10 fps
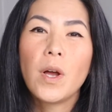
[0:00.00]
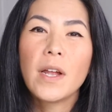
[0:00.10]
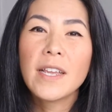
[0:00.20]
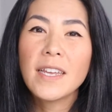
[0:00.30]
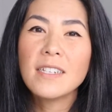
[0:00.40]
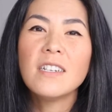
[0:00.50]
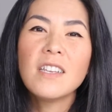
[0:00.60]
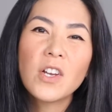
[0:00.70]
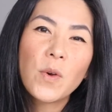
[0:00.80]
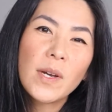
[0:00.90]
I get
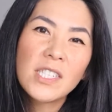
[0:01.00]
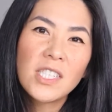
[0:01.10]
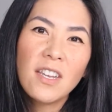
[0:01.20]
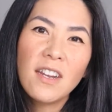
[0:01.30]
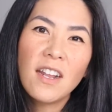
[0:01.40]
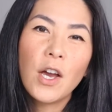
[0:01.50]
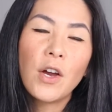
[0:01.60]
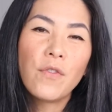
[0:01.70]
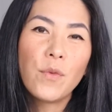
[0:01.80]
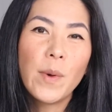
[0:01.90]
another question
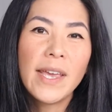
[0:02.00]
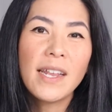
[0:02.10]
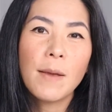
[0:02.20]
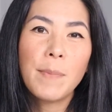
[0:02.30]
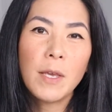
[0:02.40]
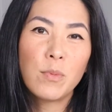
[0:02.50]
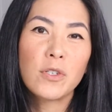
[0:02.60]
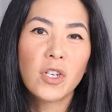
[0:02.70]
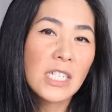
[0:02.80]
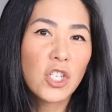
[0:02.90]
of when people
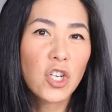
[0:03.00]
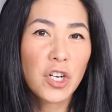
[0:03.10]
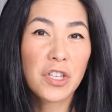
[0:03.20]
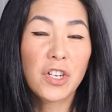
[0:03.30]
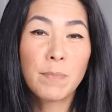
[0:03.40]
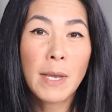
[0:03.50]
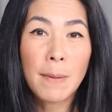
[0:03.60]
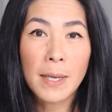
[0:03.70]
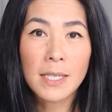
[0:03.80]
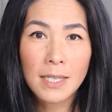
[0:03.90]
should turn on their
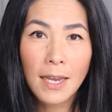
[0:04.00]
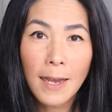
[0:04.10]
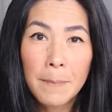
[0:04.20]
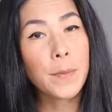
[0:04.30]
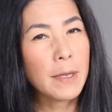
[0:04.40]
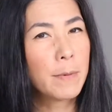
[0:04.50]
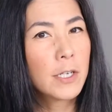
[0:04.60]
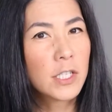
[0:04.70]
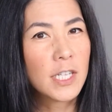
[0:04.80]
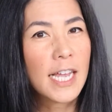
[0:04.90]
PPC. For me
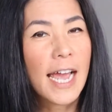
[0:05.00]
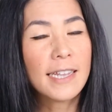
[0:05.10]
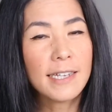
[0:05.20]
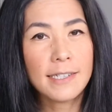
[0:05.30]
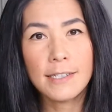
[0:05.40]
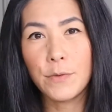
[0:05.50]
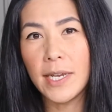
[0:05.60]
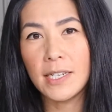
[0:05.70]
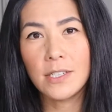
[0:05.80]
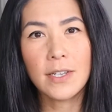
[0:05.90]
personally, I like to
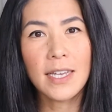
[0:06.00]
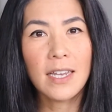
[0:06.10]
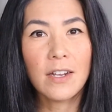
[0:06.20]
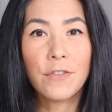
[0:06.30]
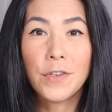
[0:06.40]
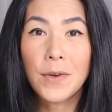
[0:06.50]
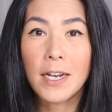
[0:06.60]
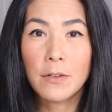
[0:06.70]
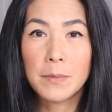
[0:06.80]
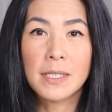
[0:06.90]
wait until I get a few
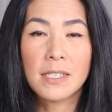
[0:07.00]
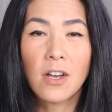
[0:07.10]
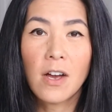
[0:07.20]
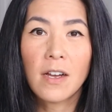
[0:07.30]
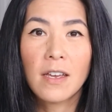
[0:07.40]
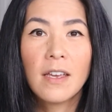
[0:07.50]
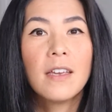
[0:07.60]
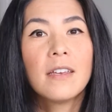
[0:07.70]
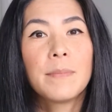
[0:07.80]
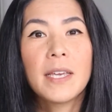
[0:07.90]
items in stock
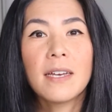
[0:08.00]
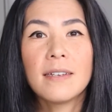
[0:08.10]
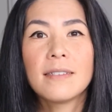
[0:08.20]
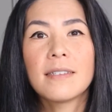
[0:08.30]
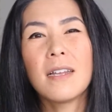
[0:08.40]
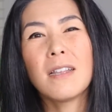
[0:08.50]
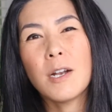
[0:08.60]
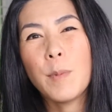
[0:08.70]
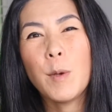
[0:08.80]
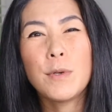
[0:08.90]
because a
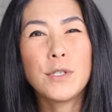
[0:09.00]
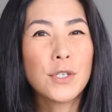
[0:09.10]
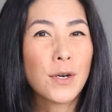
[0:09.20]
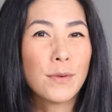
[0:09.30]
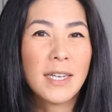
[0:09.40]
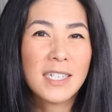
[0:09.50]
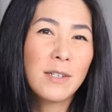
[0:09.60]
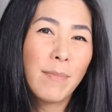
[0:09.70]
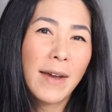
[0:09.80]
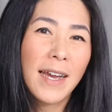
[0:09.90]
lot of people don't like
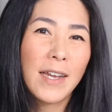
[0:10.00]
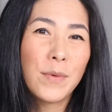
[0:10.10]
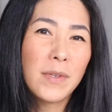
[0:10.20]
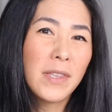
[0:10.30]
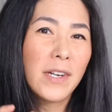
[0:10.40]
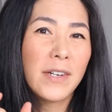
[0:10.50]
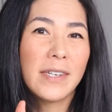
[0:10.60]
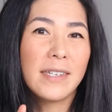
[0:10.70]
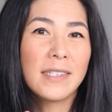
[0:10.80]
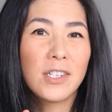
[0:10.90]
to buy when there
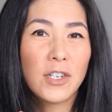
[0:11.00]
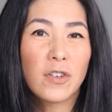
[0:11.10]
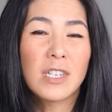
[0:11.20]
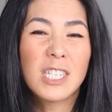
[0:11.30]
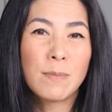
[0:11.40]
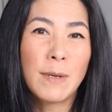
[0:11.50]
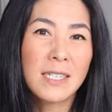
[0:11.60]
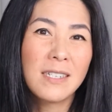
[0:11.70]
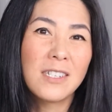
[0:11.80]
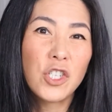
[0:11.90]
is, you know,
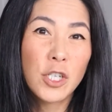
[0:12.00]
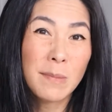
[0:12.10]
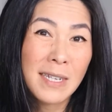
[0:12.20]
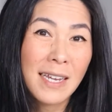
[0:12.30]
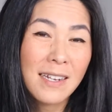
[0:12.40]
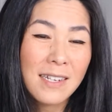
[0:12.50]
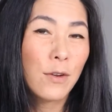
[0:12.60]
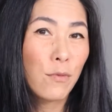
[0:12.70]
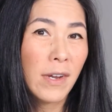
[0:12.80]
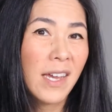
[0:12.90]
expected ship date
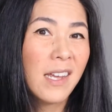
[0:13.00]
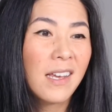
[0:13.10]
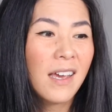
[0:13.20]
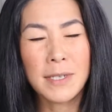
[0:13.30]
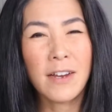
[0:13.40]
in red.